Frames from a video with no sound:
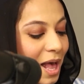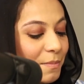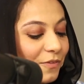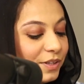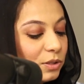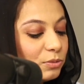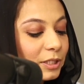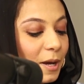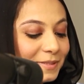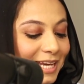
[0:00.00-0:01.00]
but
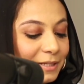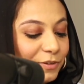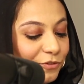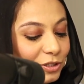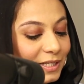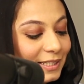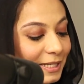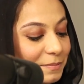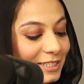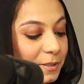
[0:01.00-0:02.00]
fieldwork obtained before then
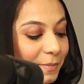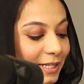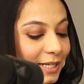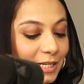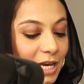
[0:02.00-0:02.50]
can be submitted